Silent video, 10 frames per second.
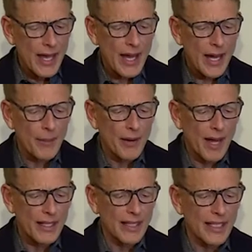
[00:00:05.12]
Um,
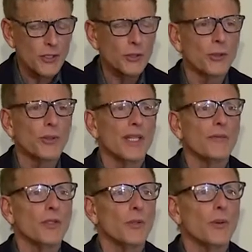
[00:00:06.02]
I'd like to
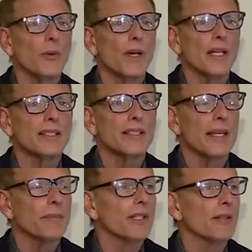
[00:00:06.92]
give you a
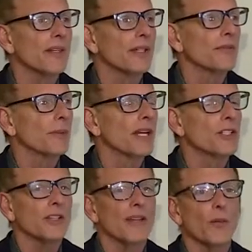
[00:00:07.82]
statement of the
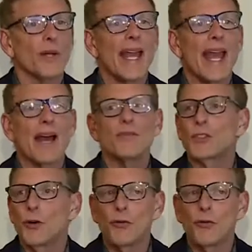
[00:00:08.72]
information that we have so